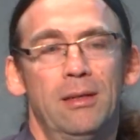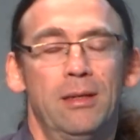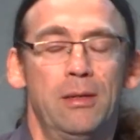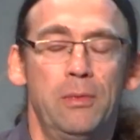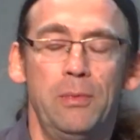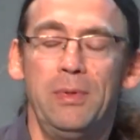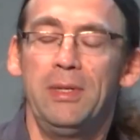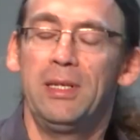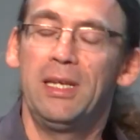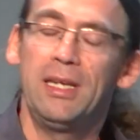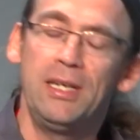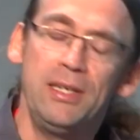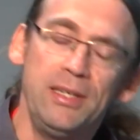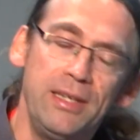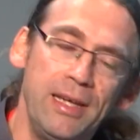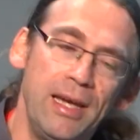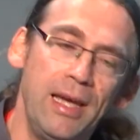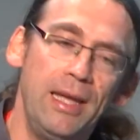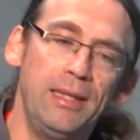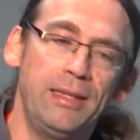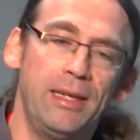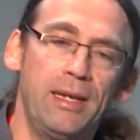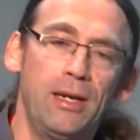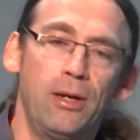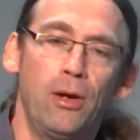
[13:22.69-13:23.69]
Will
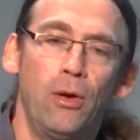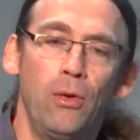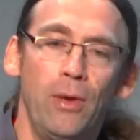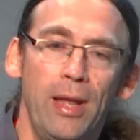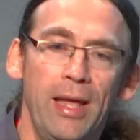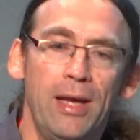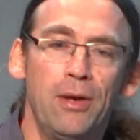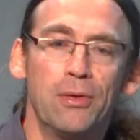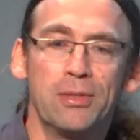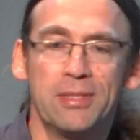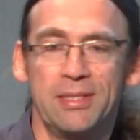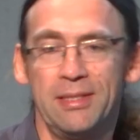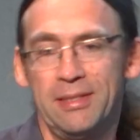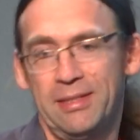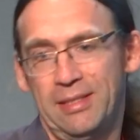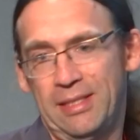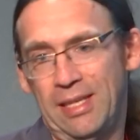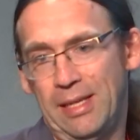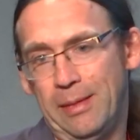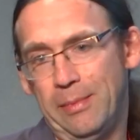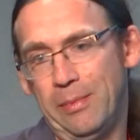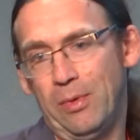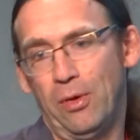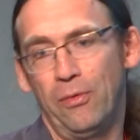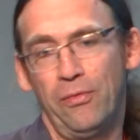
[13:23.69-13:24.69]
create a whole
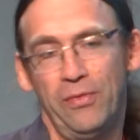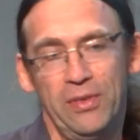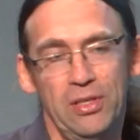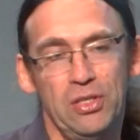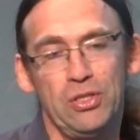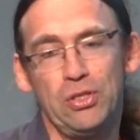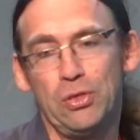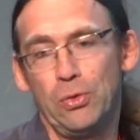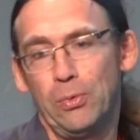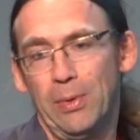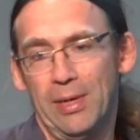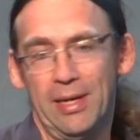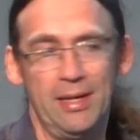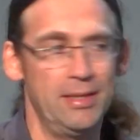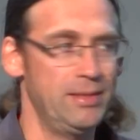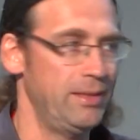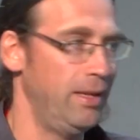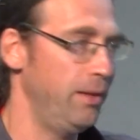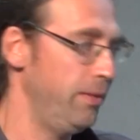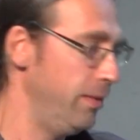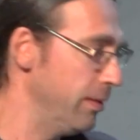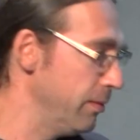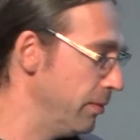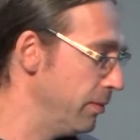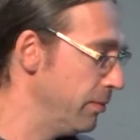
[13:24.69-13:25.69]
ecosystem of issuers. I
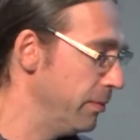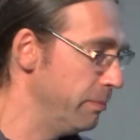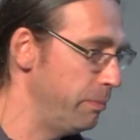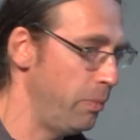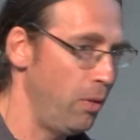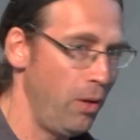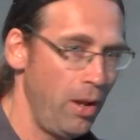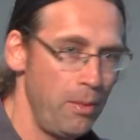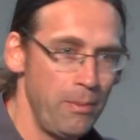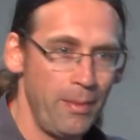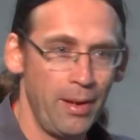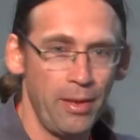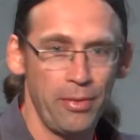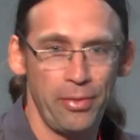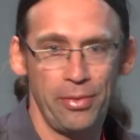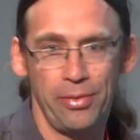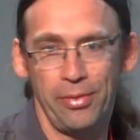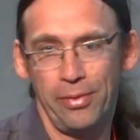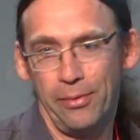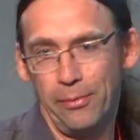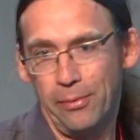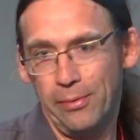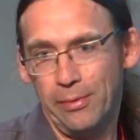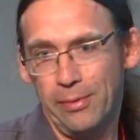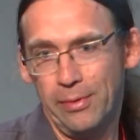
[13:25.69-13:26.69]
think Polymath
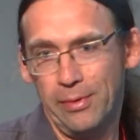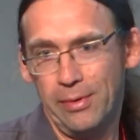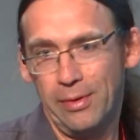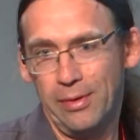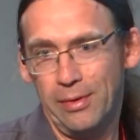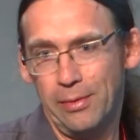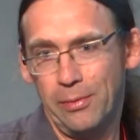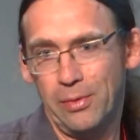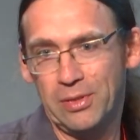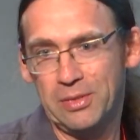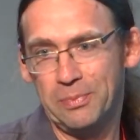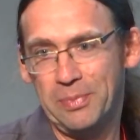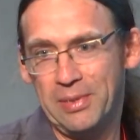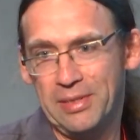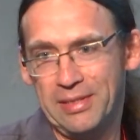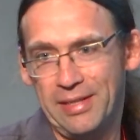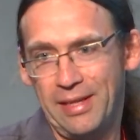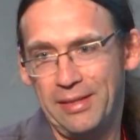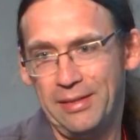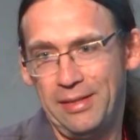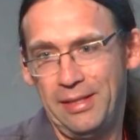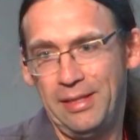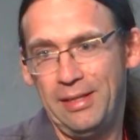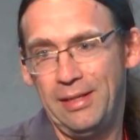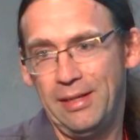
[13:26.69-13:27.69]
was
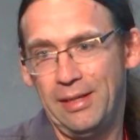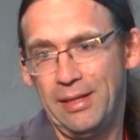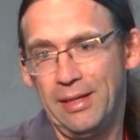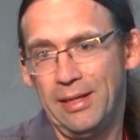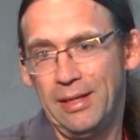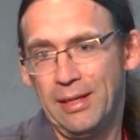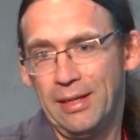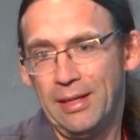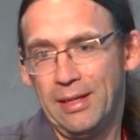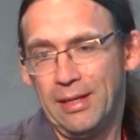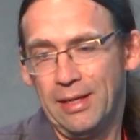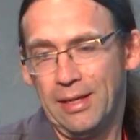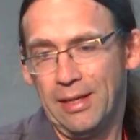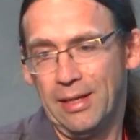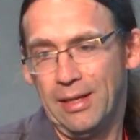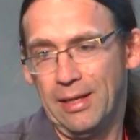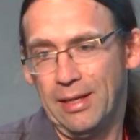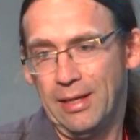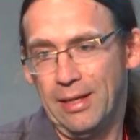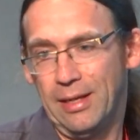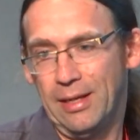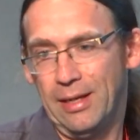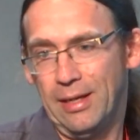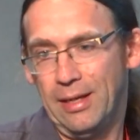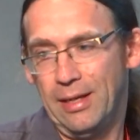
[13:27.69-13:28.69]
presenting
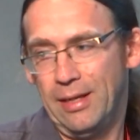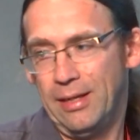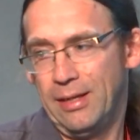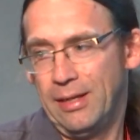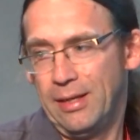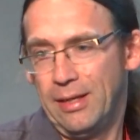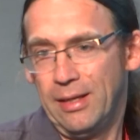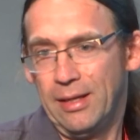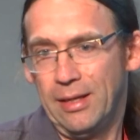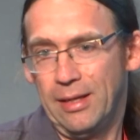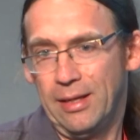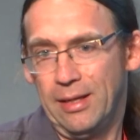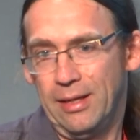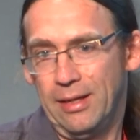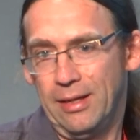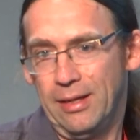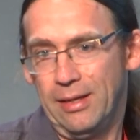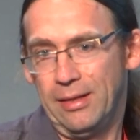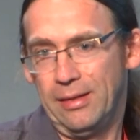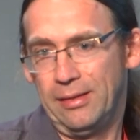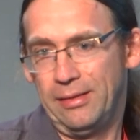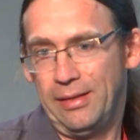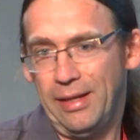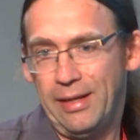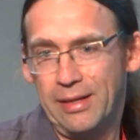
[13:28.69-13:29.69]

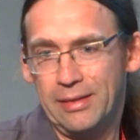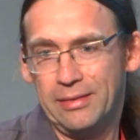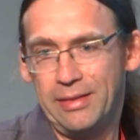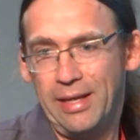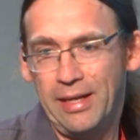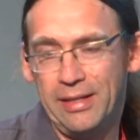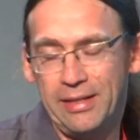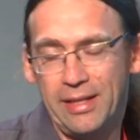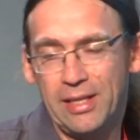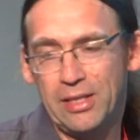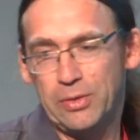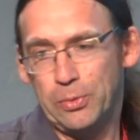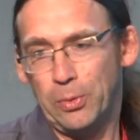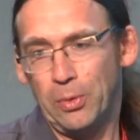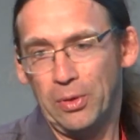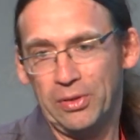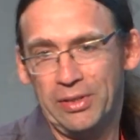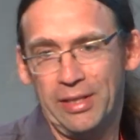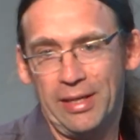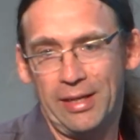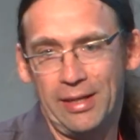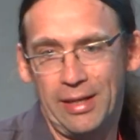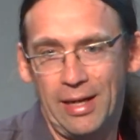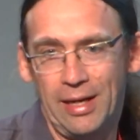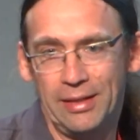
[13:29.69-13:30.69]
their network.
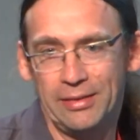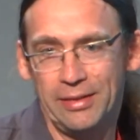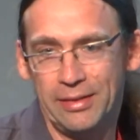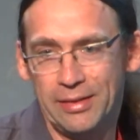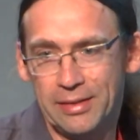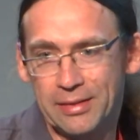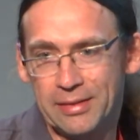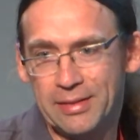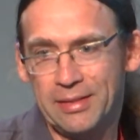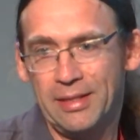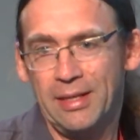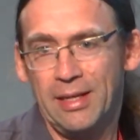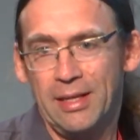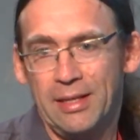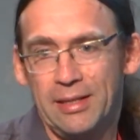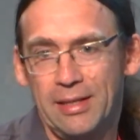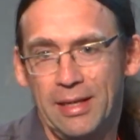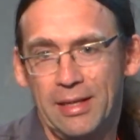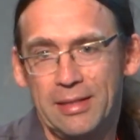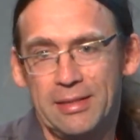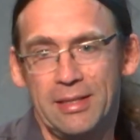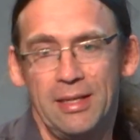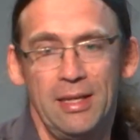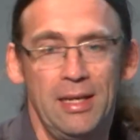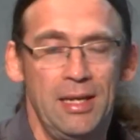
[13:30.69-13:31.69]
There are others.
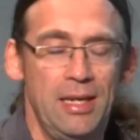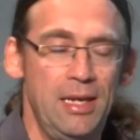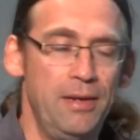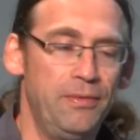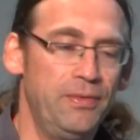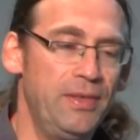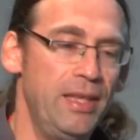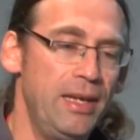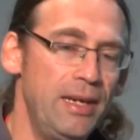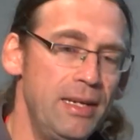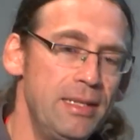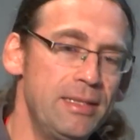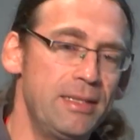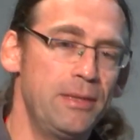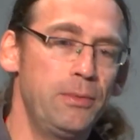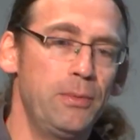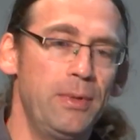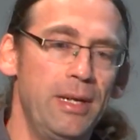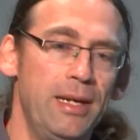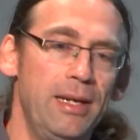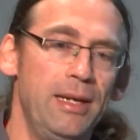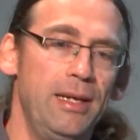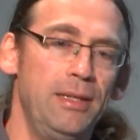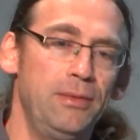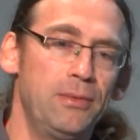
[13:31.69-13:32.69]
Yes, if there is a
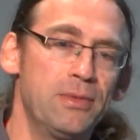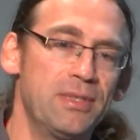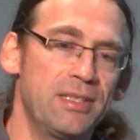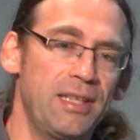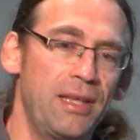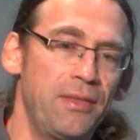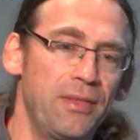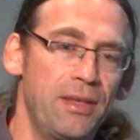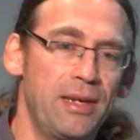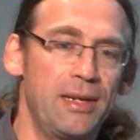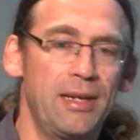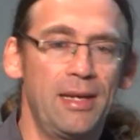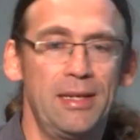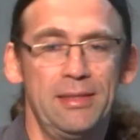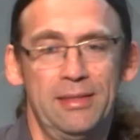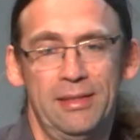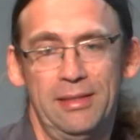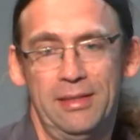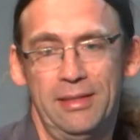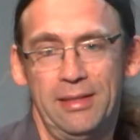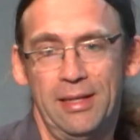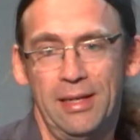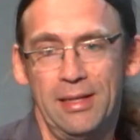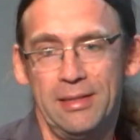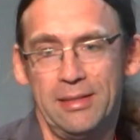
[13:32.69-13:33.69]
way to standardize it,
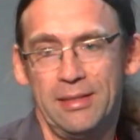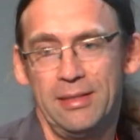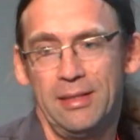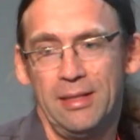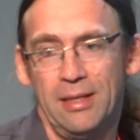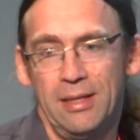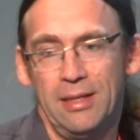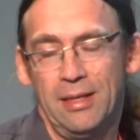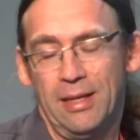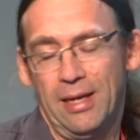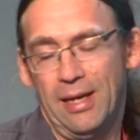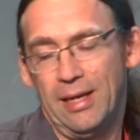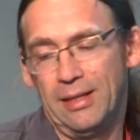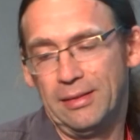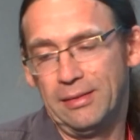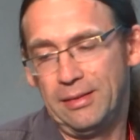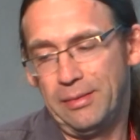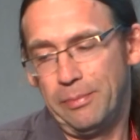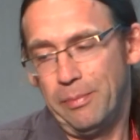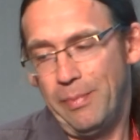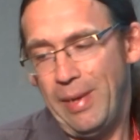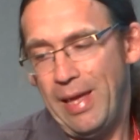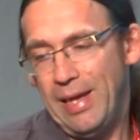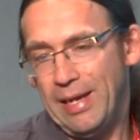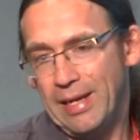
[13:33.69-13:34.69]
yes, and
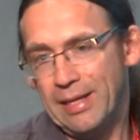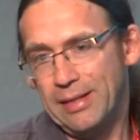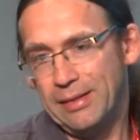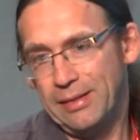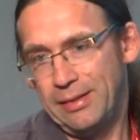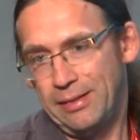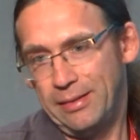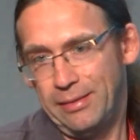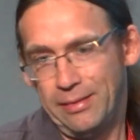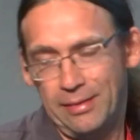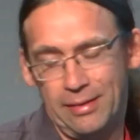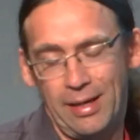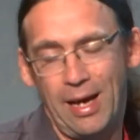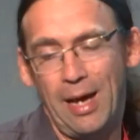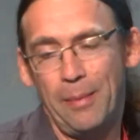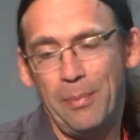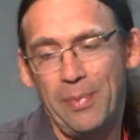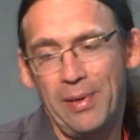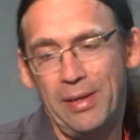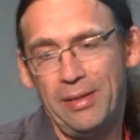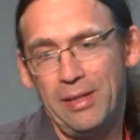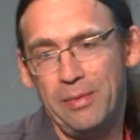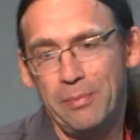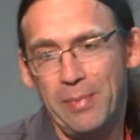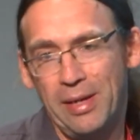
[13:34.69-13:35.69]
make it
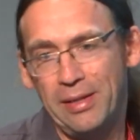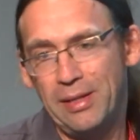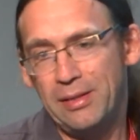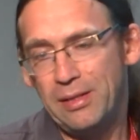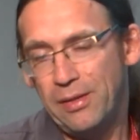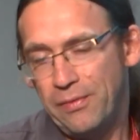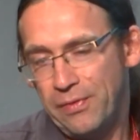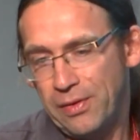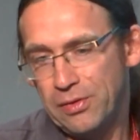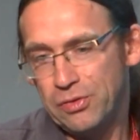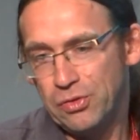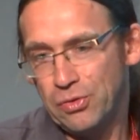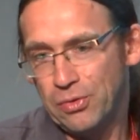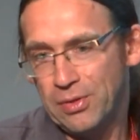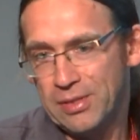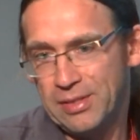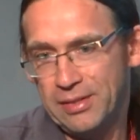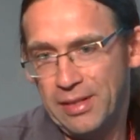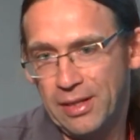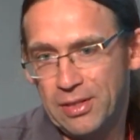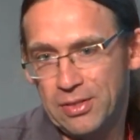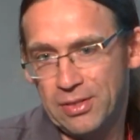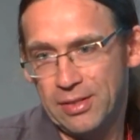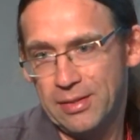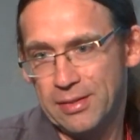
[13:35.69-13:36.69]
happen in many different
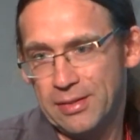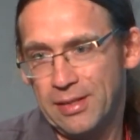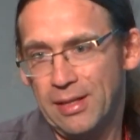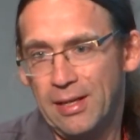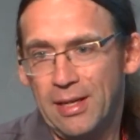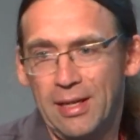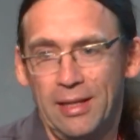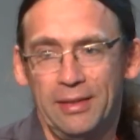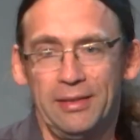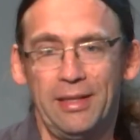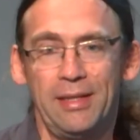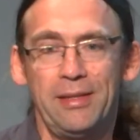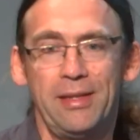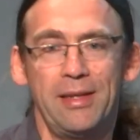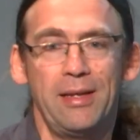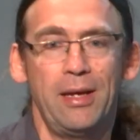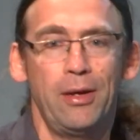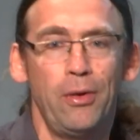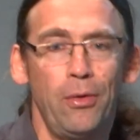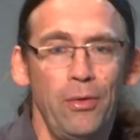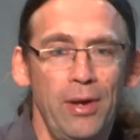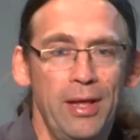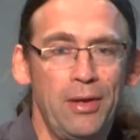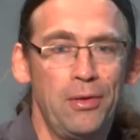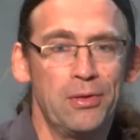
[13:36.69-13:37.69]
jurisdictions, then the
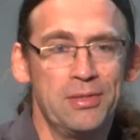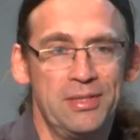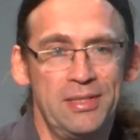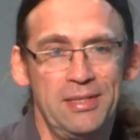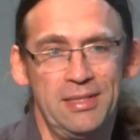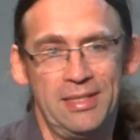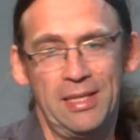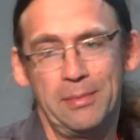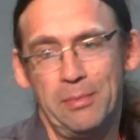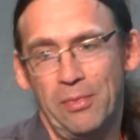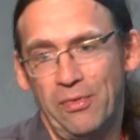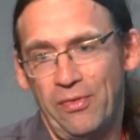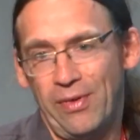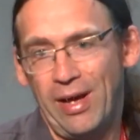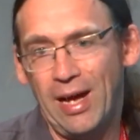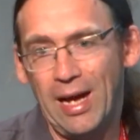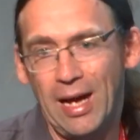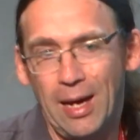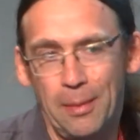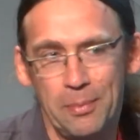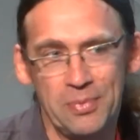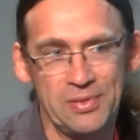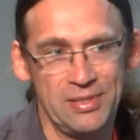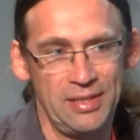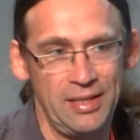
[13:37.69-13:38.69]
whole ecosystem of
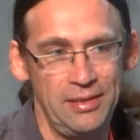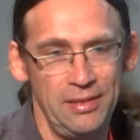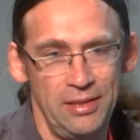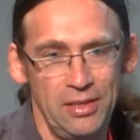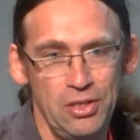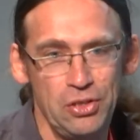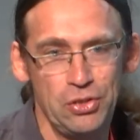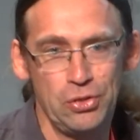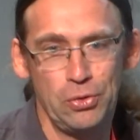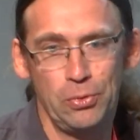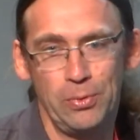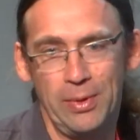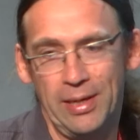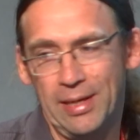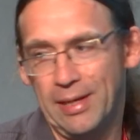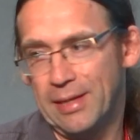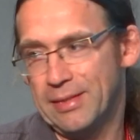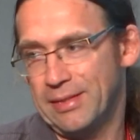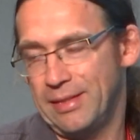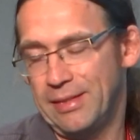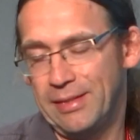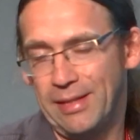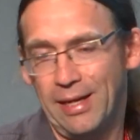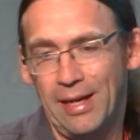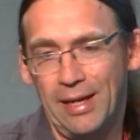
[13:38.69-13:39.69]
apps and issuers
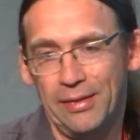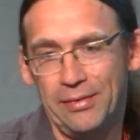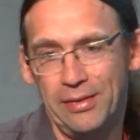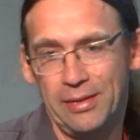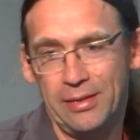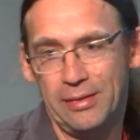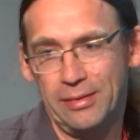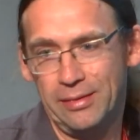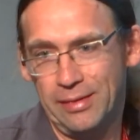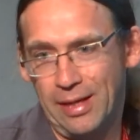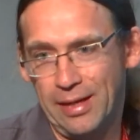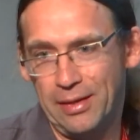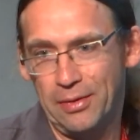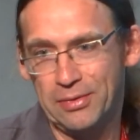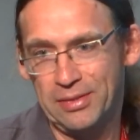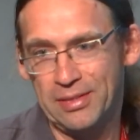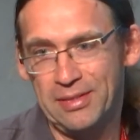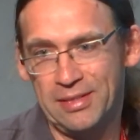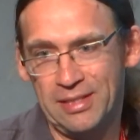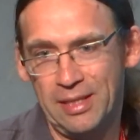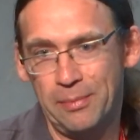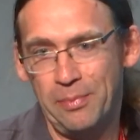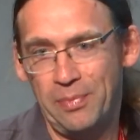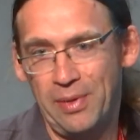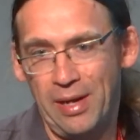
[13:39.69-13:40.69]
and other
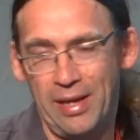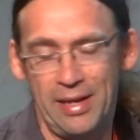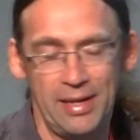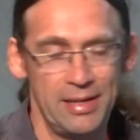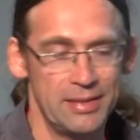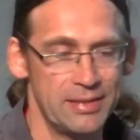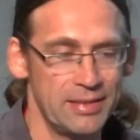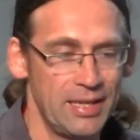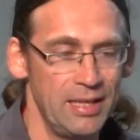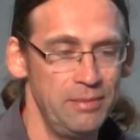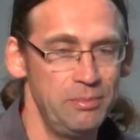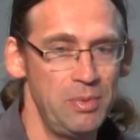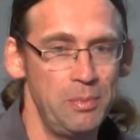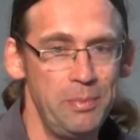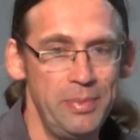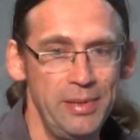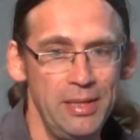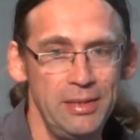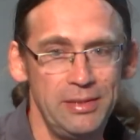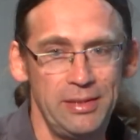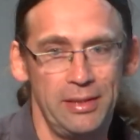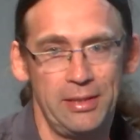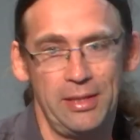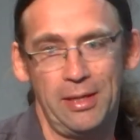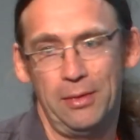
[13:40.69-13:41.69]
ecosystem players can be
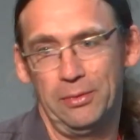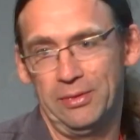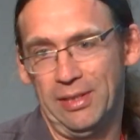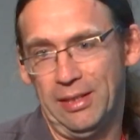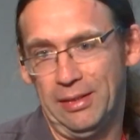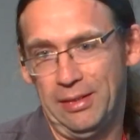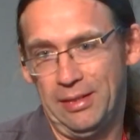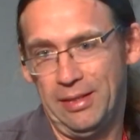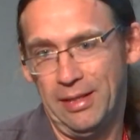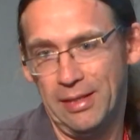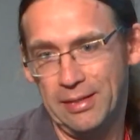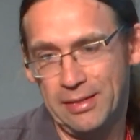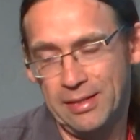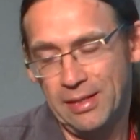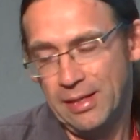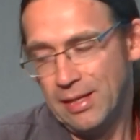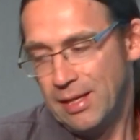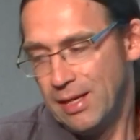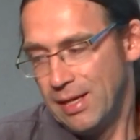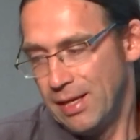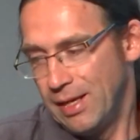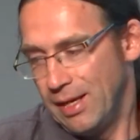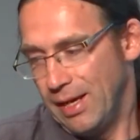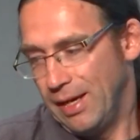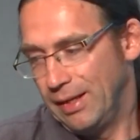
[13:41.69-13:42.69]
built around that. Yes,
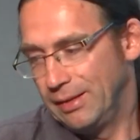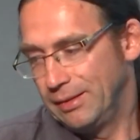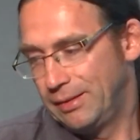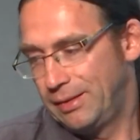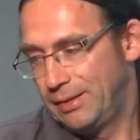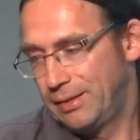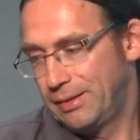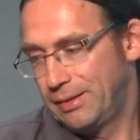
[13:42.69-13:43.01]
and